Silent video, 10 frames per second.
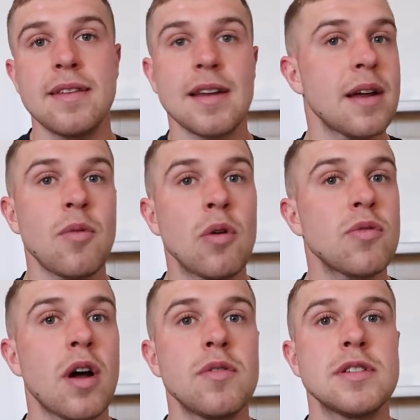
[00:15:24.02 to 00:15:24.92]
So I
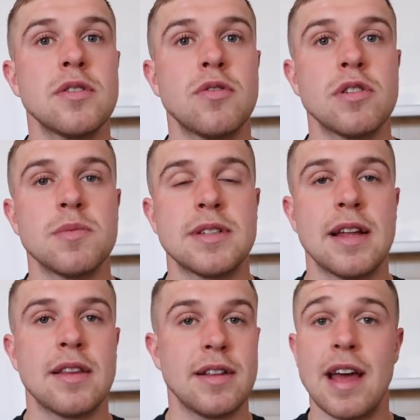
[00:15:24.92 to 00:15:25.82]
won't always do the
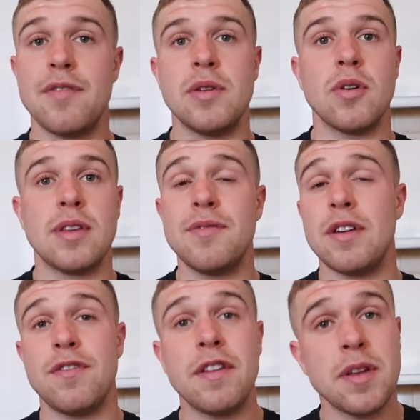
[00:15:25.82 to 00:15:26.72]
100%. I definitely won't. Even
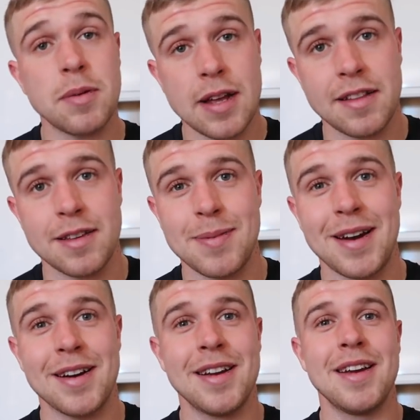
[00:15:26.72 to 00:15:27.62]
the 50% is
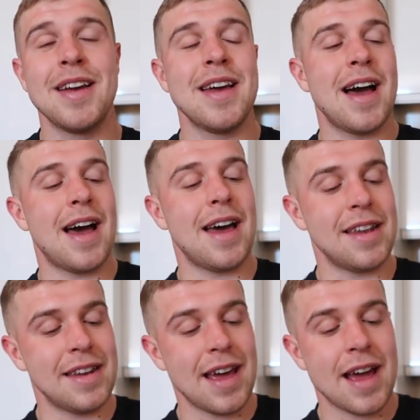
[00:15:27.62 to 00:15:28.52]
better.
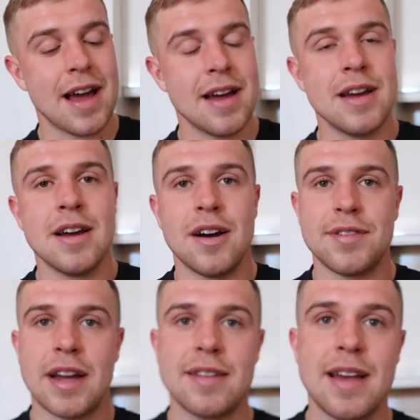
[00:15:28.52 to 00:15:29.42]
And I
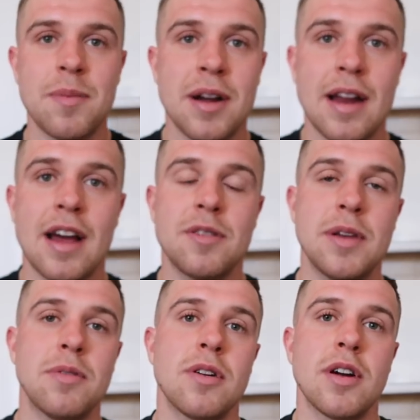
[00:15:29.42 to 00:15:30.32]
was at a seminar last
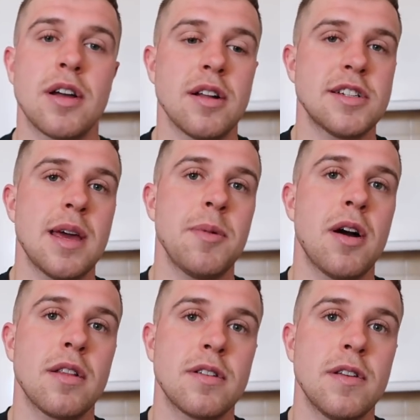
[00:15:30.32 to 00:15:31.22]
week with a guy called Jamie
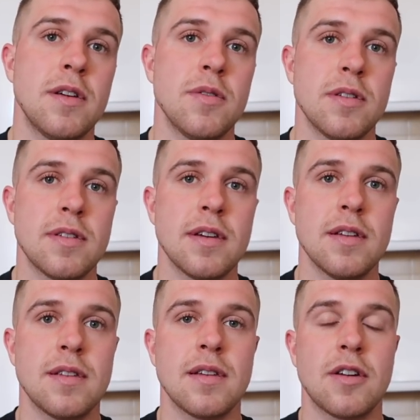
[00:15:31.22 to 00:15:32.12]
Alderton, who is
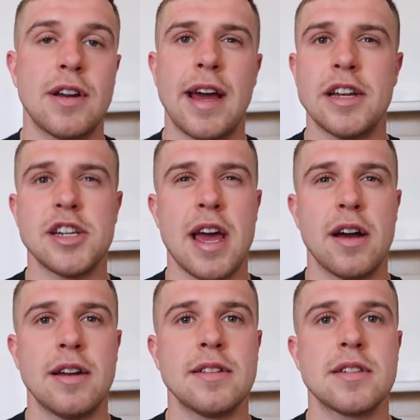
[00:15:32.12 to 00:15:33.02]
Grenade J
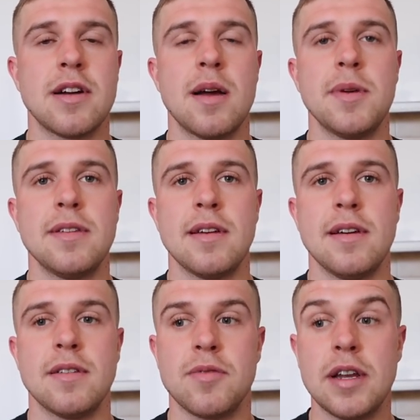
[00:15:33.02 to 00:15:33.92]
on Instagram. He's
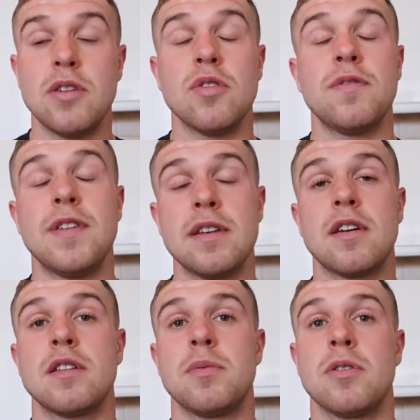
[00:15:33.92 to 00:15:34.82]
a really good fitness
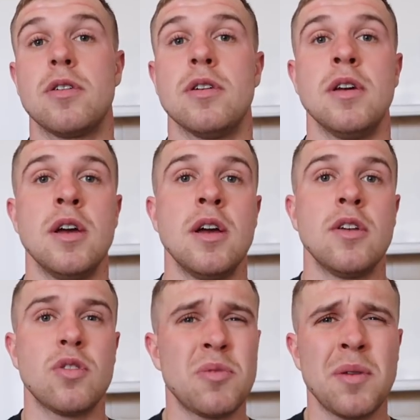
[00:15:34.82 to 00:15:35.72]
entrepreneur. And
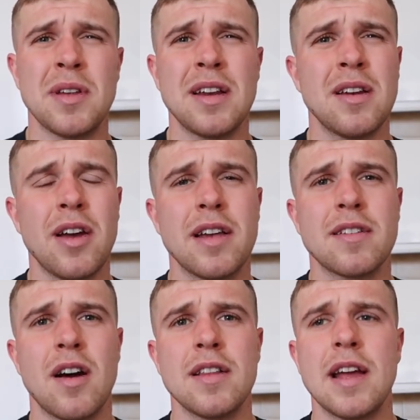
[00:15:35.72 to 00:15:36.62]
sometimes I didn't like
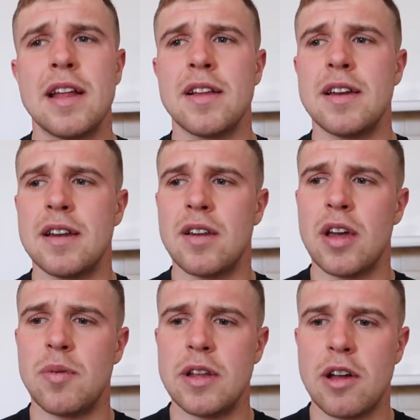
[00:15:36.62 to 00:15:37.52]
his content. I didn't
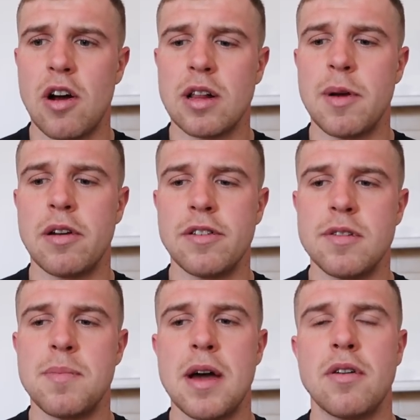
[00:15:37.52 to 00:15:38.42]
like what he talked about or was
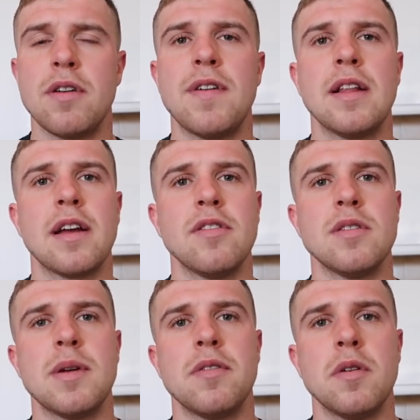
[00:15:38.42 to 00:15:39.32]
about. I felt like I
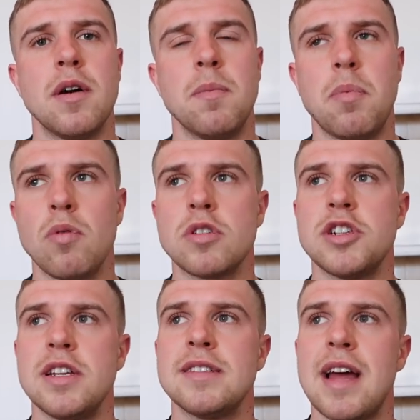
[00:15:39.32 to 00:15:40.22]
was a bit of a
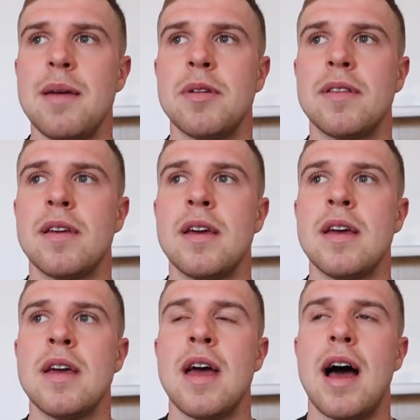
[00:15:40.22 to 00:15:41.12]
bullshitty statement
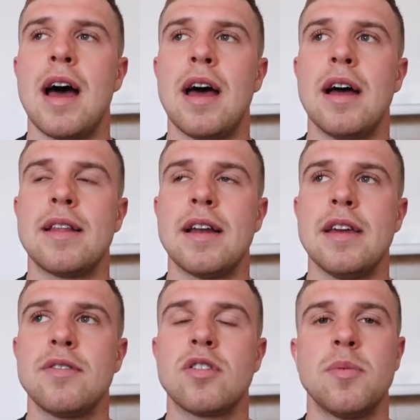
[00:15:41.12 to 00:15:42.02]
that he
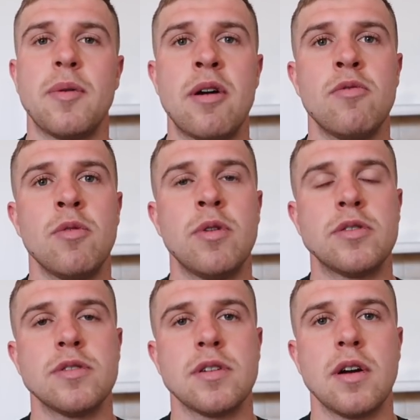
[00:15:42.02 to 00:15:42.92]
used to come out with,
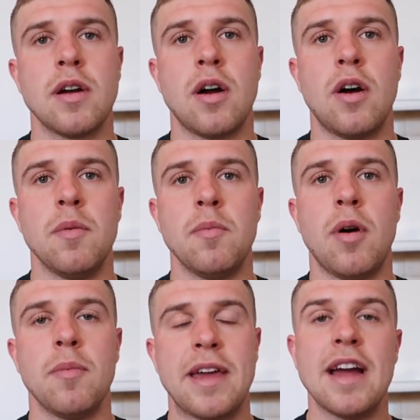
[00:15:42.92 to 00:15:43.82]
which was,
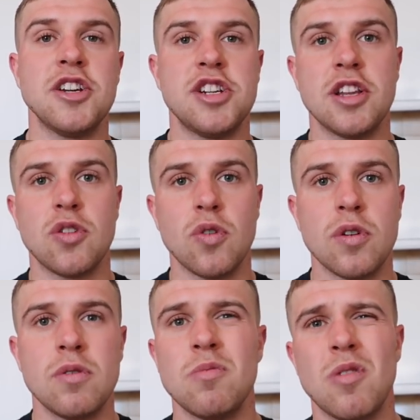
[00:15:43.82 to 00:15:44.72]
I'm getting shit done.